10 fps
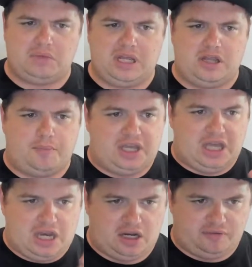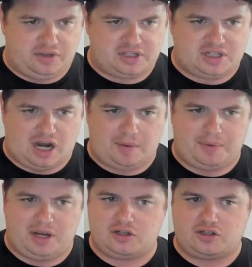in the beginning of this
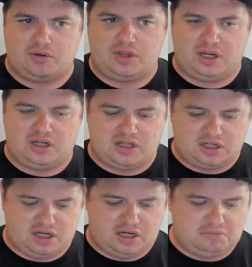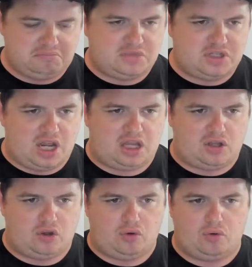topic so that it doesn't take
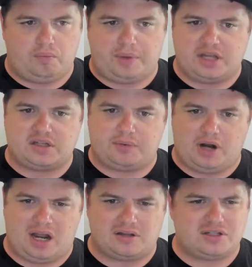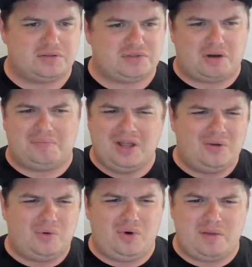you by surprise. So
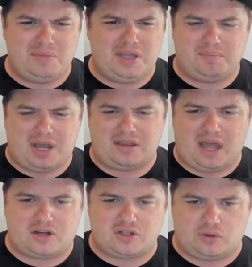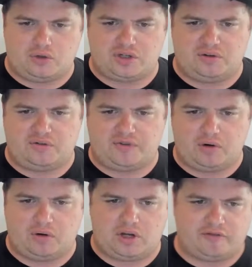what do I mean by the exclusion of the
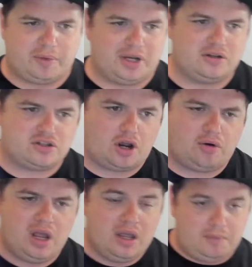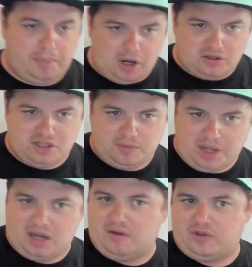federal government? So in policy
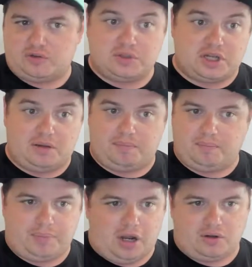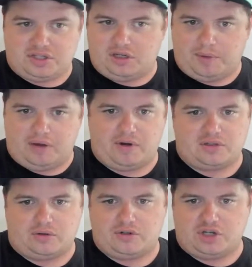debate, if this was a policy debate
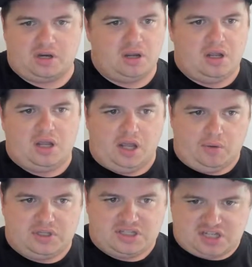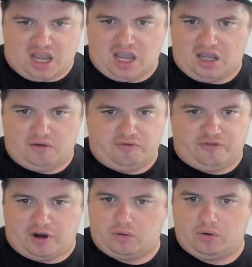resolution, it would say
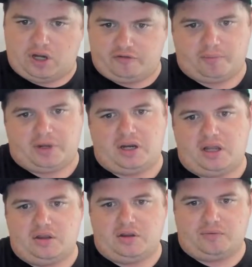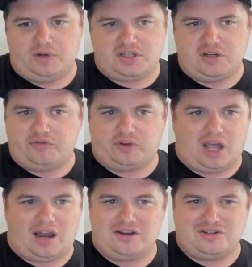federal government. And the reason for
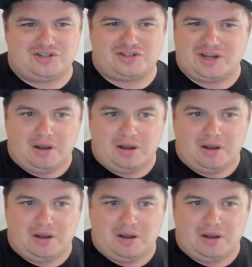that is just,